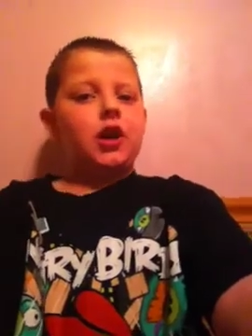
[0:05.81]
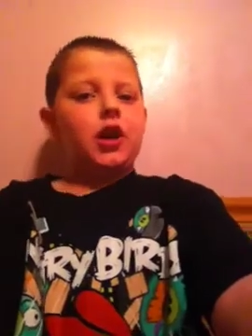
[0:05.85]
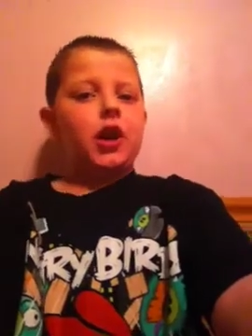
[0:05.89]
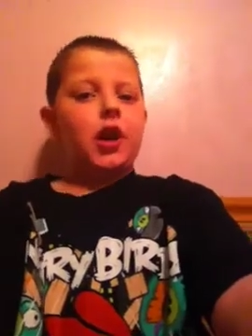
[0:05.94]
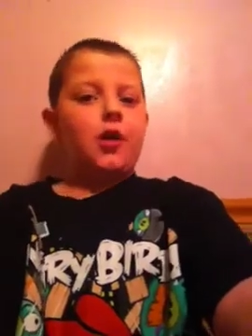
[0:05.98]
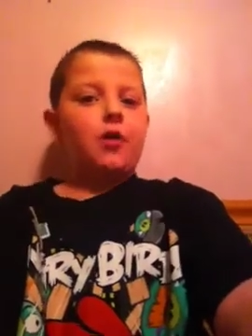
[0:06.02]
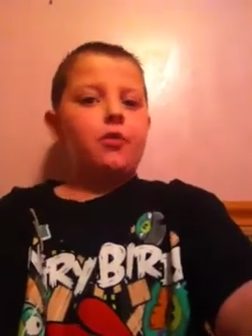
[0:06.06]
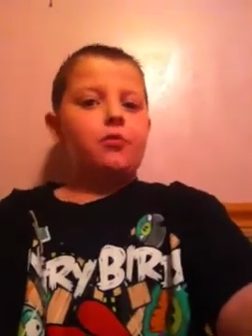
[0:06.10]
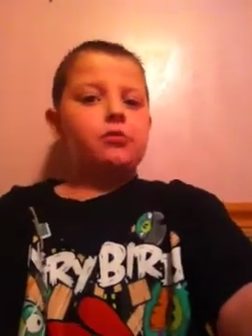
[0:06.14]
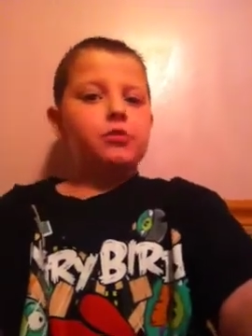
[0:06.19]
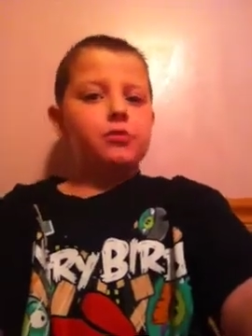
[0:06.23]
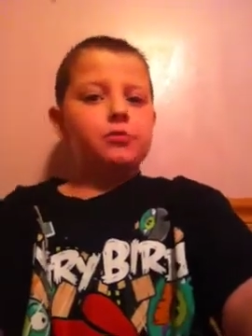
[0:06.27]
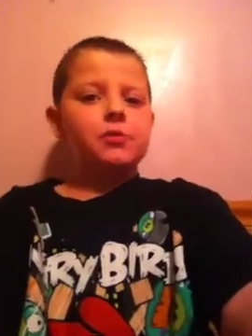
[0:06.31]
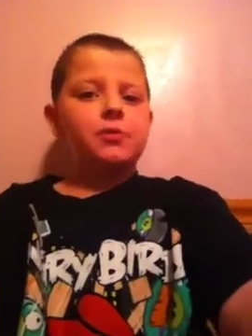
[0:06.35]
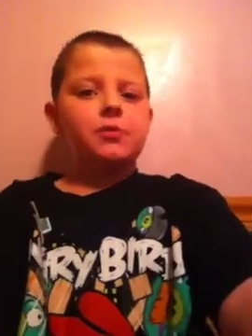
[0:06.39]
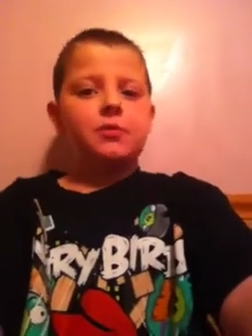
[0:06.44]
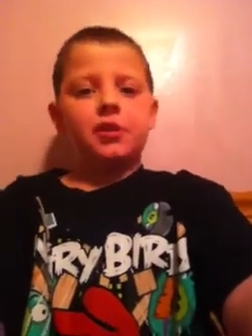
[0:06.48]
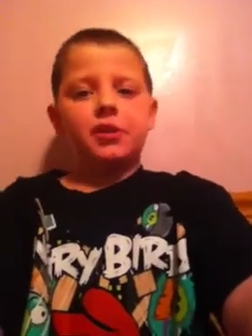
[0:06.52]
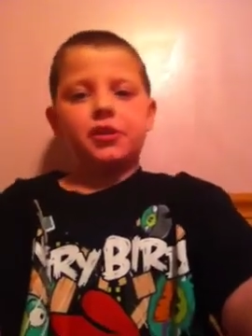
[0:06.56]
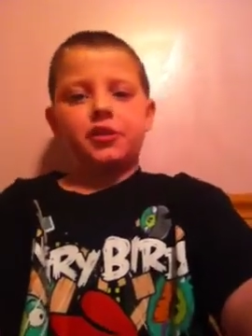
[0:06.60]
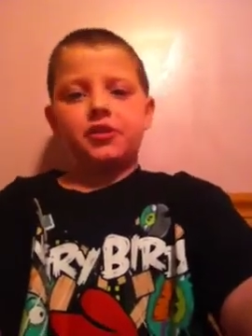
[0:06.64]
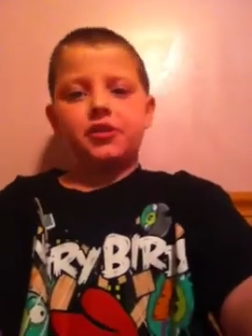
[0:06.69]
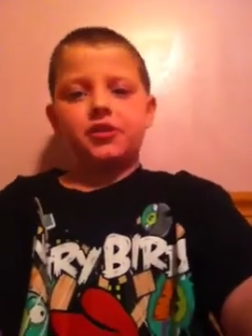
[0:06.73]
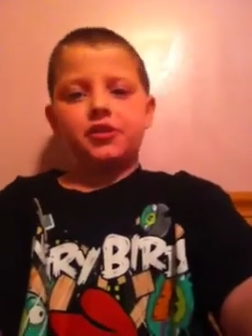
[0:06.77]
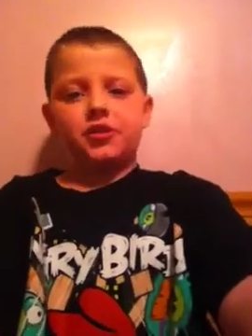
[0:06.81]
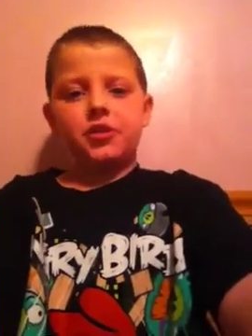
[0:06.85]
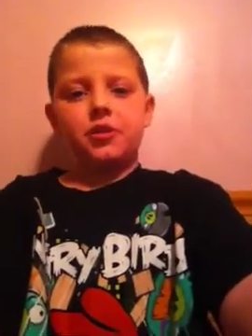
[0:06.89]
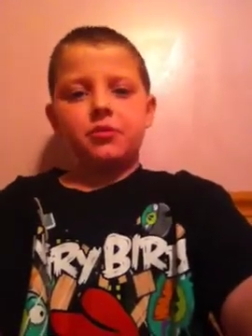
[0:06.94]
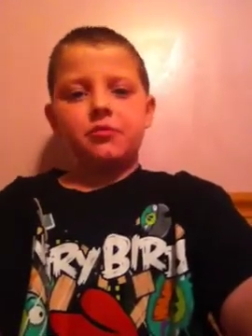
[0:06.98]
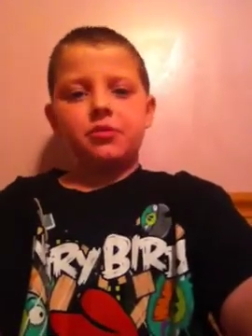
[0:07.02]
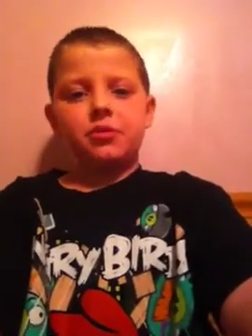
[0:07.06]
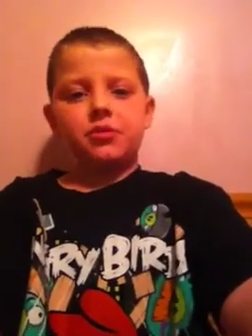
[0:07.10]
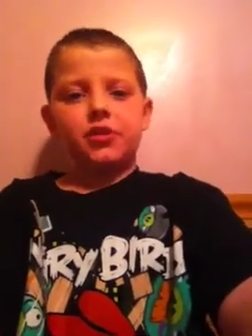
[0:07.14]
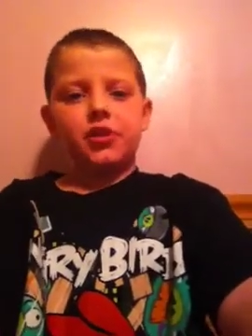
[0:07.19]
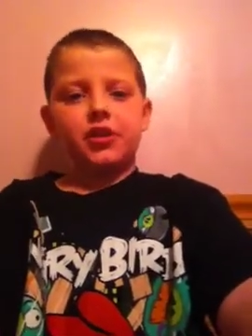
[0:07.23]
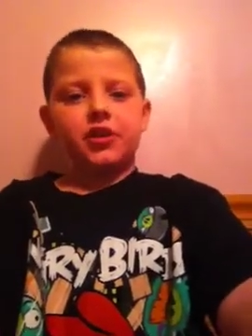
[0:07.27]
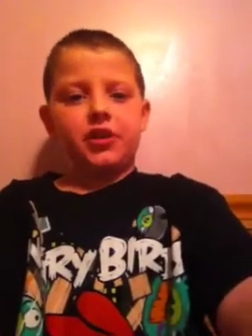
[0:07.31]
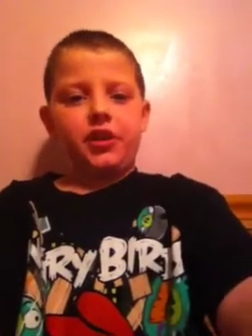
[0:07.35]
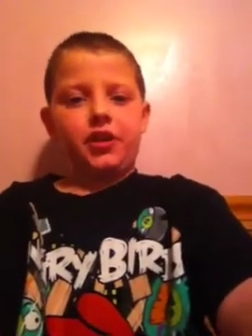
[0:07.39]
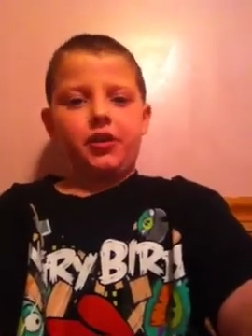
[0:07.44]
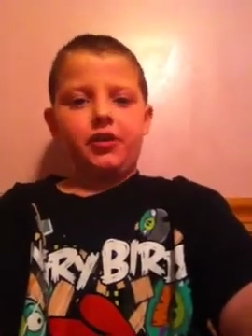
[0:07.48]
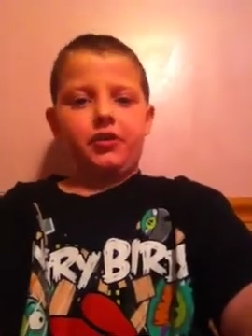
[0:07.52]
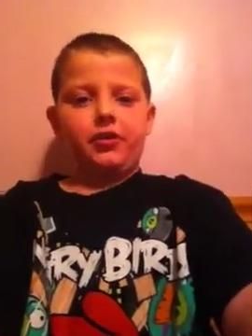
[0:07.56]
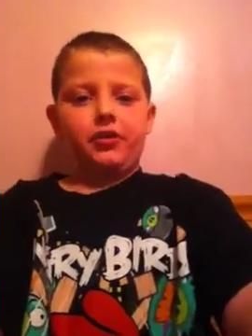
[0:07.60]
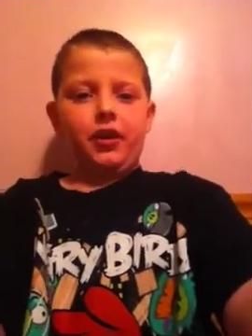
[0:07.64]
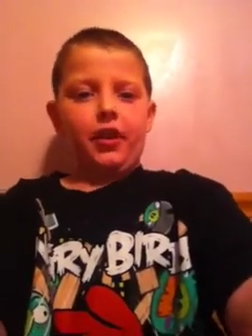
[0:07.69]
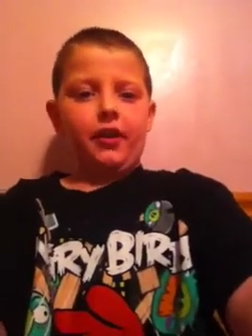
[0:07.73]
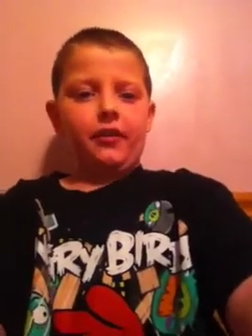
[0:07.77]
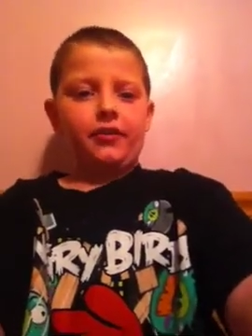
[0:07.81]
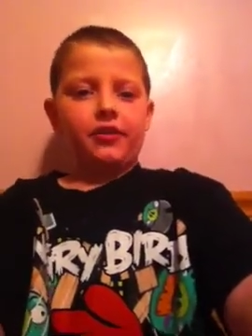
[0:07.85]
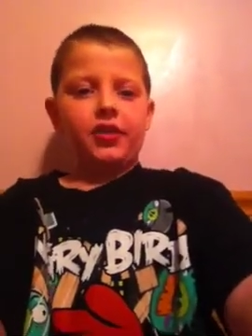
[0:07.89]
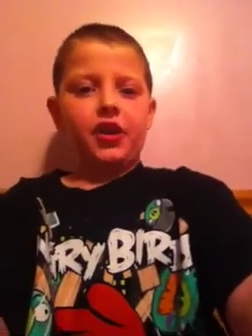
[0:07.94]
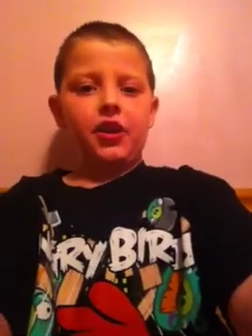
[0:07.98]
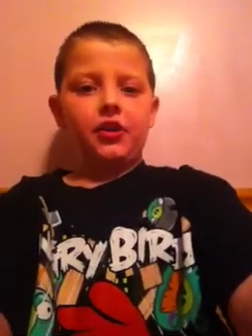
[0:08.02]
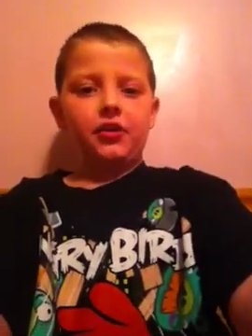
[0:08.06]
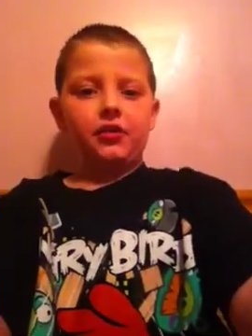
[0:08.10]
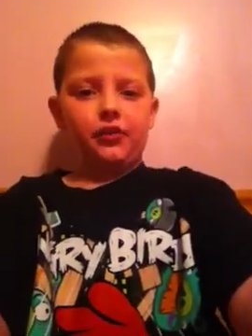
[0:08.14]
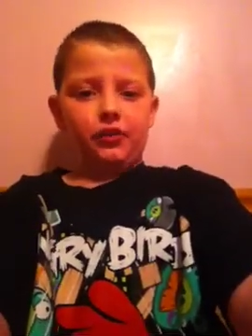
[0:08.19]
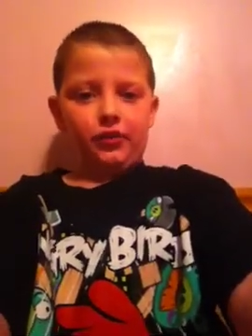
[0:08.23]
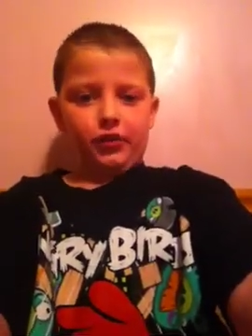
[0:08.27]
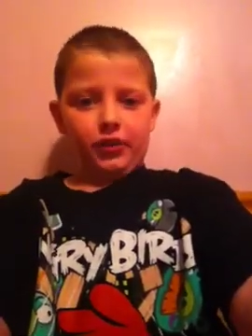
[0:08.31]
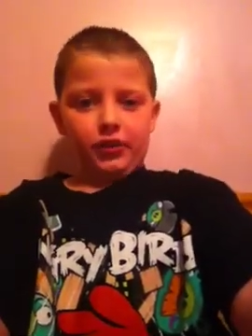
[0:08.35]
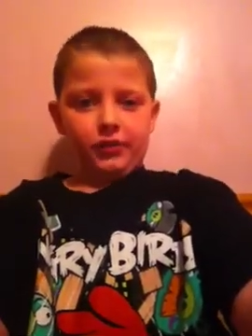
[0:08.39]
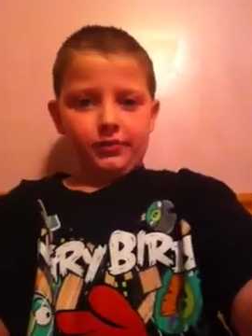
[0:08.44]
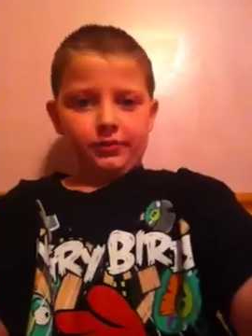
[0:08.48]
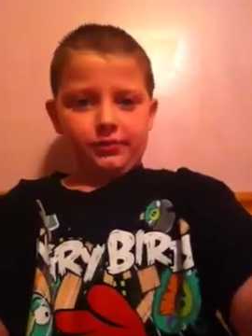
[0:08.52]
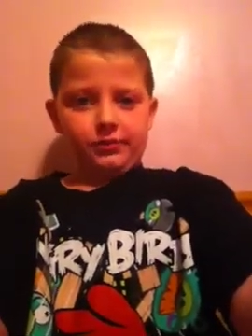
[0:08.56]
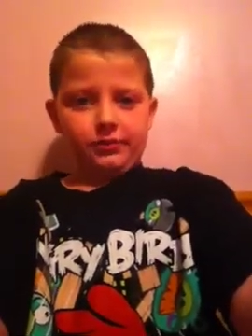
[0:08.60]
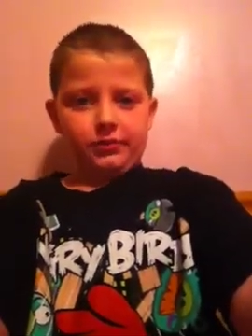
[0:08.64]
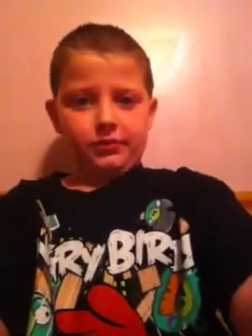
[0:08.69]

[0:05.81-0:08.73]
I Will Be Making a Show, but right now I don't have a title for it.